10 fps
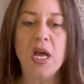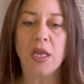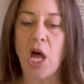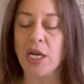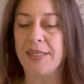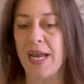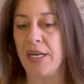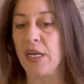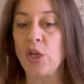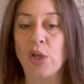locked down
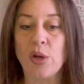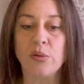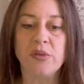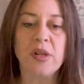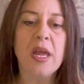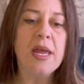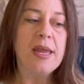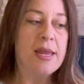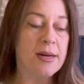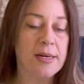and closed.
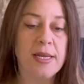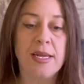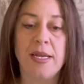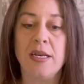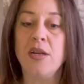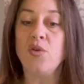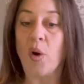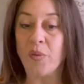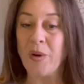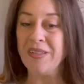Here in
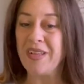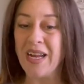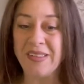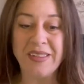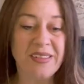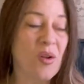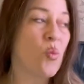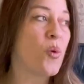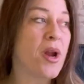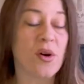Northwest Texas,
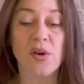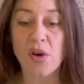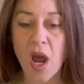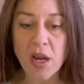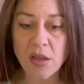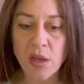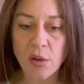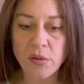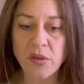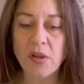we are not
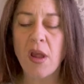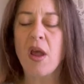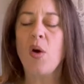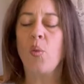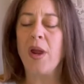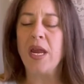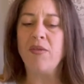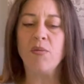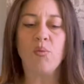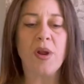closed.
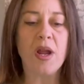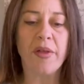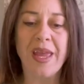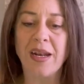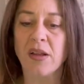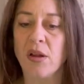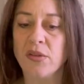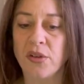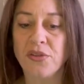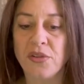We we only had to close
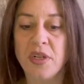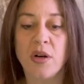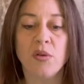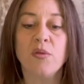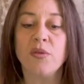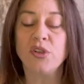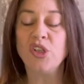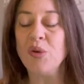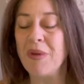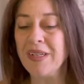our studio for
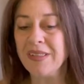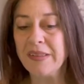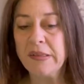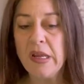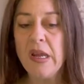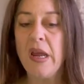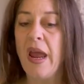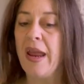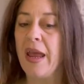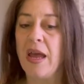two months,
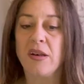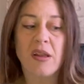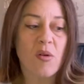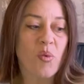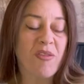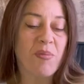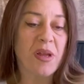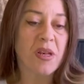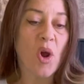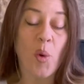and we've
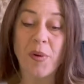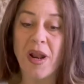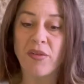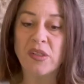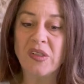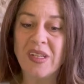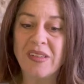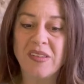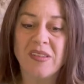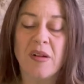been open ever
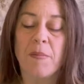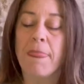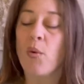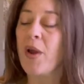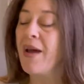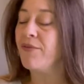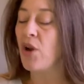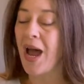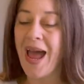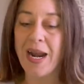since. We have
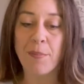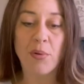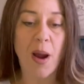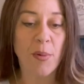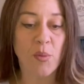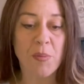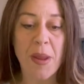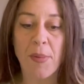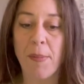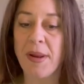not had a problem with
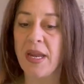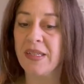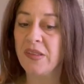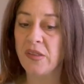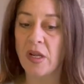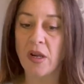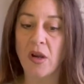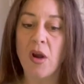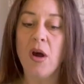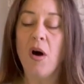people being sick
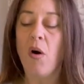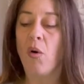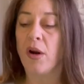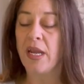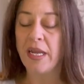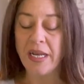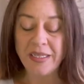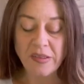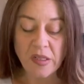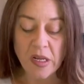or getting
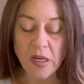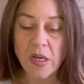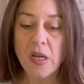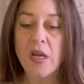sick.